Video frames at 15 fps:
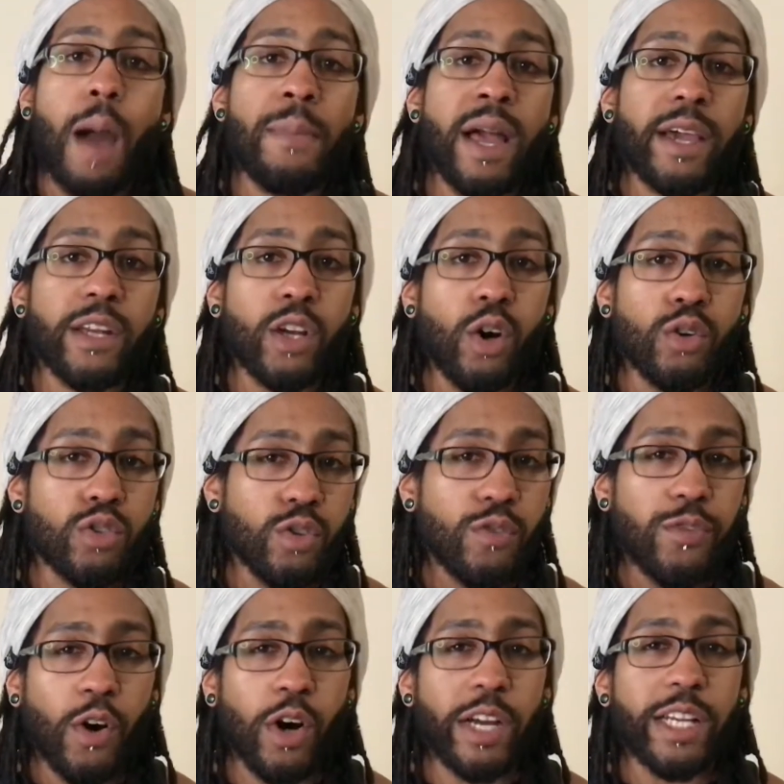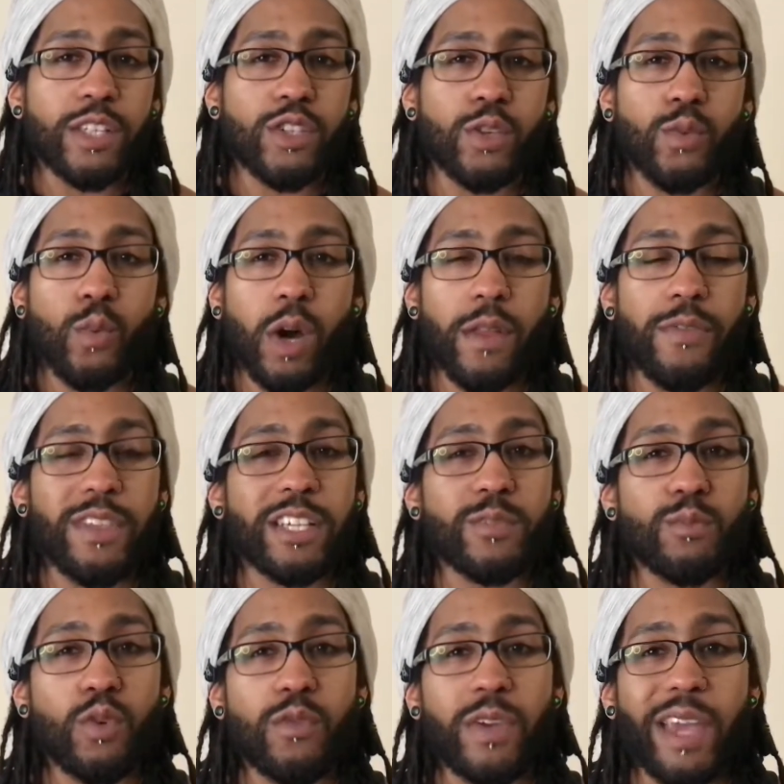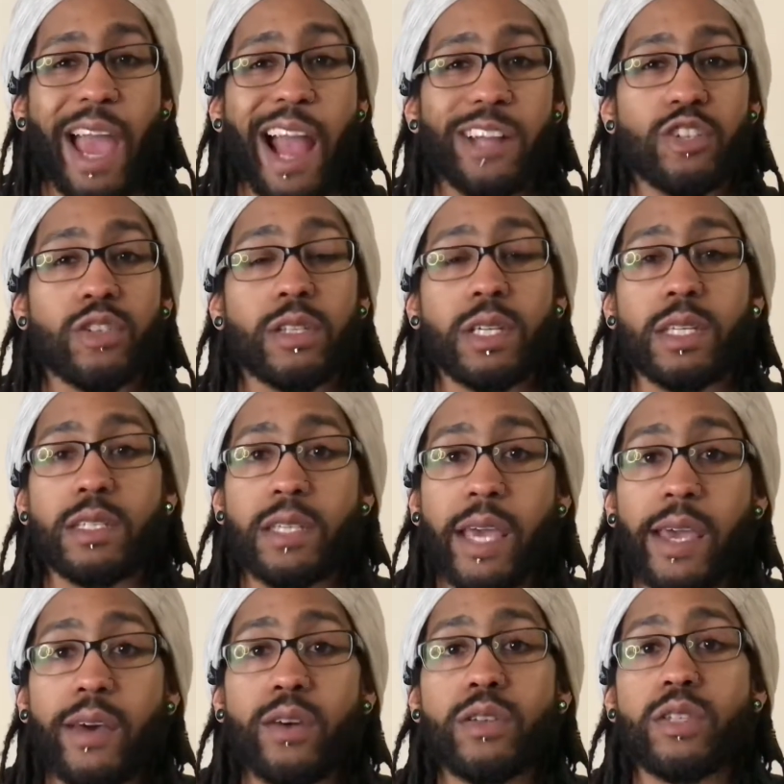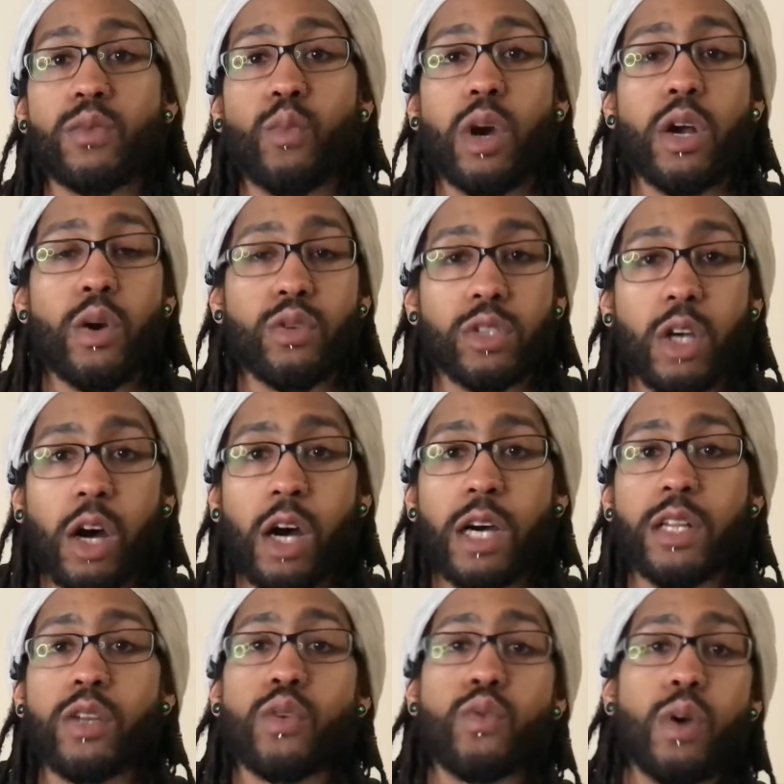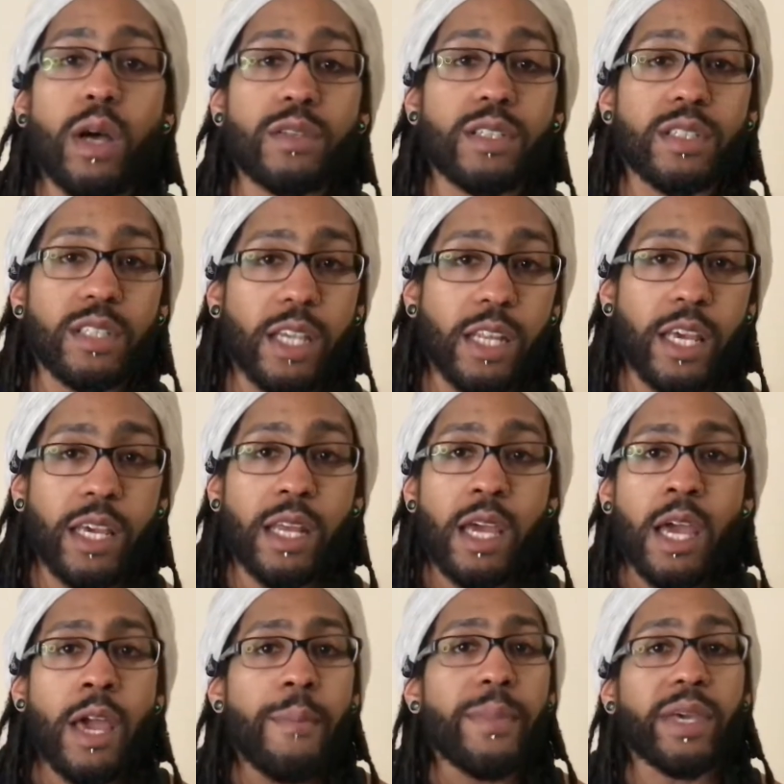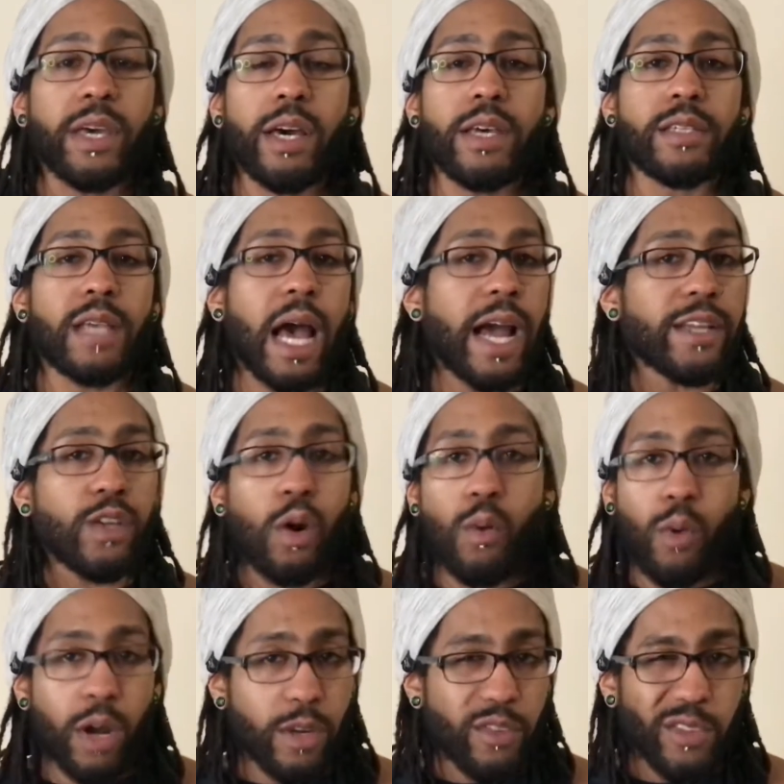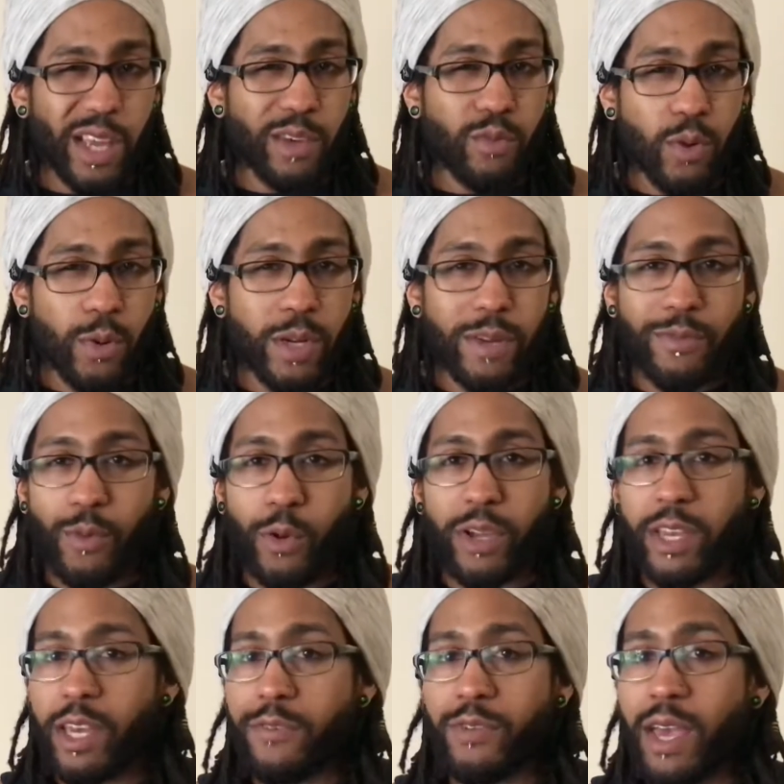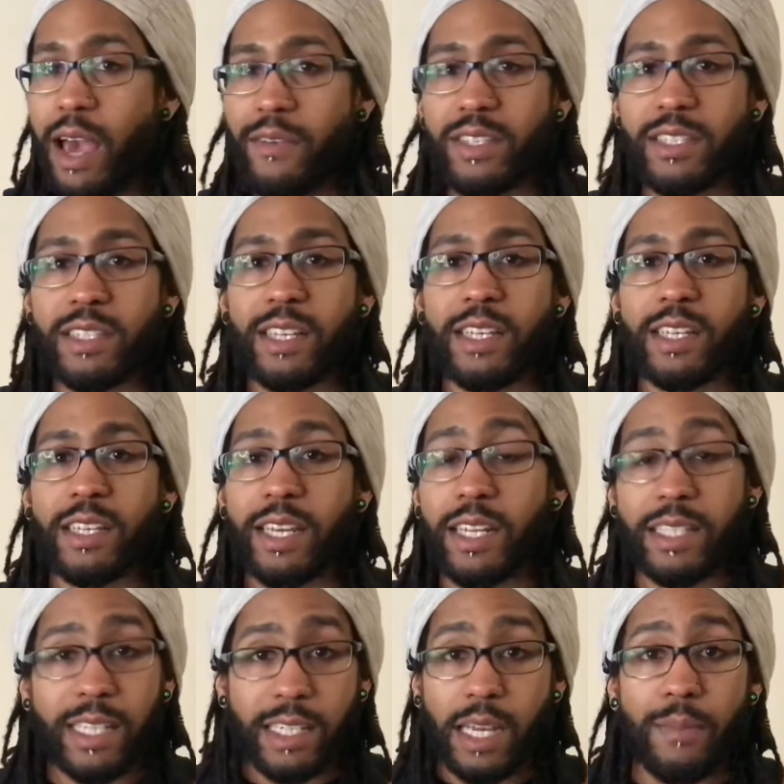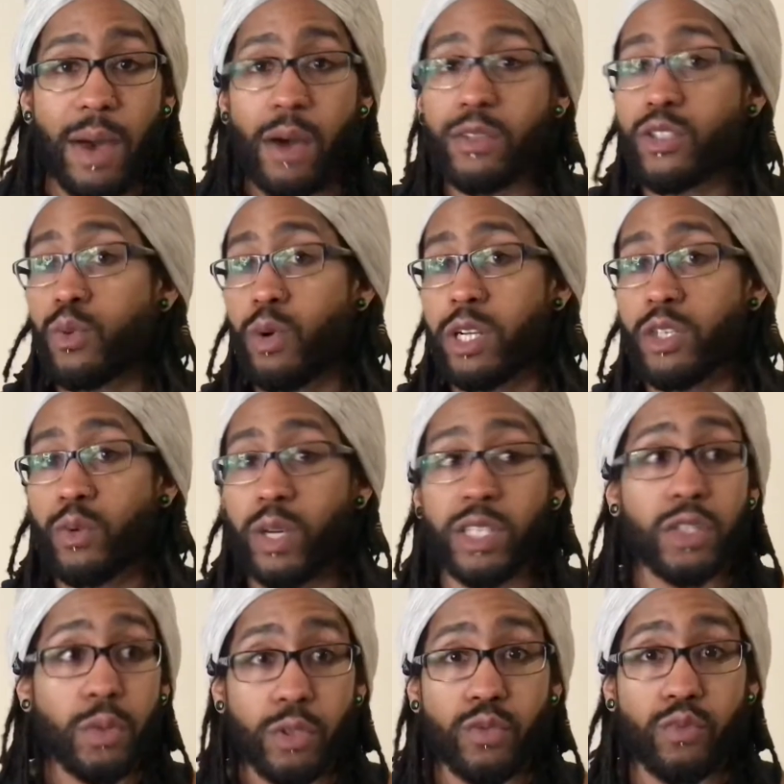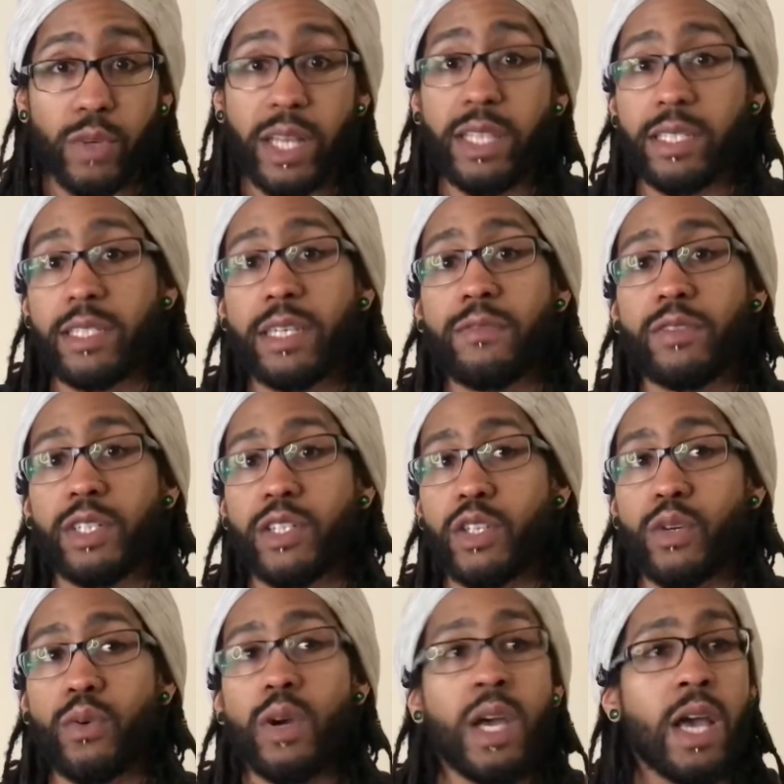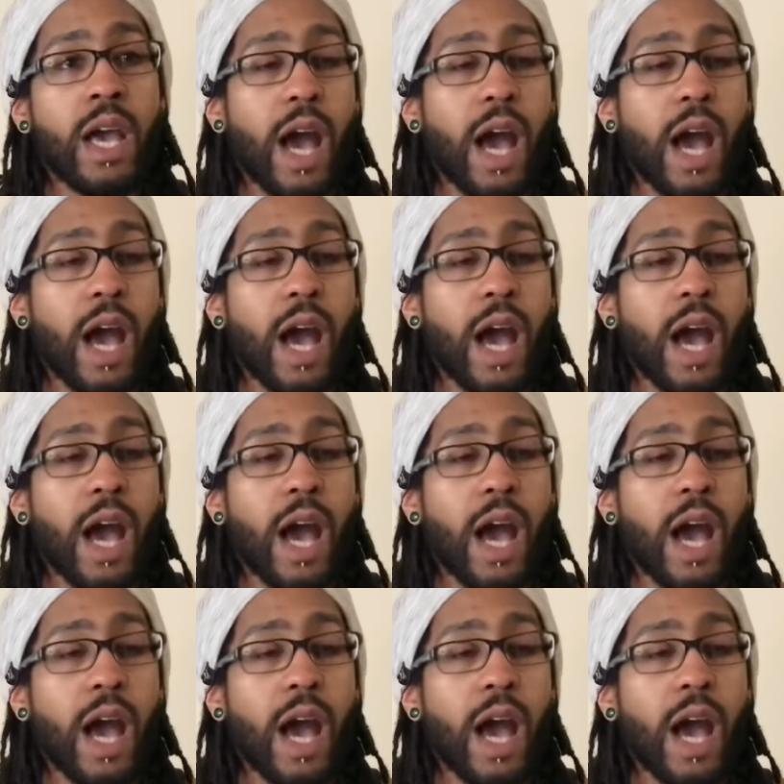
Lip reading: I'm not going to go too far into what this movie actually entails and what goes on and who else is in it, because I don't want to like ruin it for you if you haven't seen it yet. It did come out in 2020, so it's relatively new.